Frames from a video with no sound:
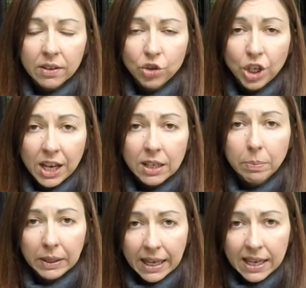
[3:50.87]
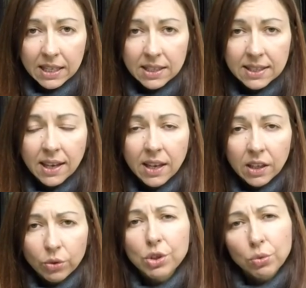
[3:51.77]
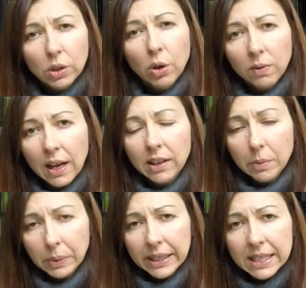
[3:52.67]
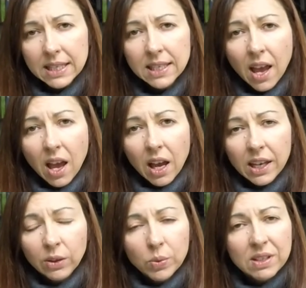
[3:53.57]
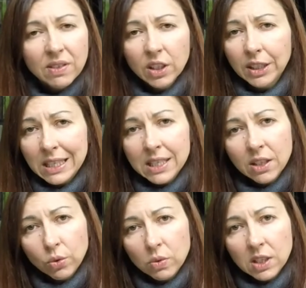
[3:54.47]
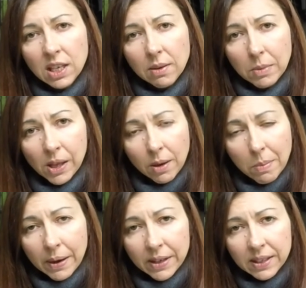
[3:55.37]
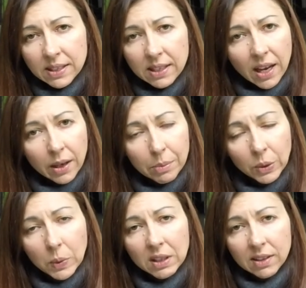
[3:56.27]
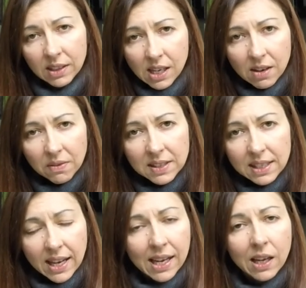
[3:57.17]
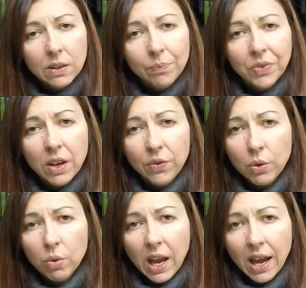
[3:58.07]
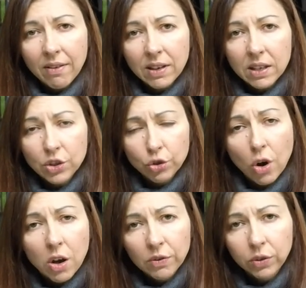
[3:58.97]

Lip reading: jade plants, Crassula ovata plants. It was very easy to see mealy bugs between the leaves, and if you have a strong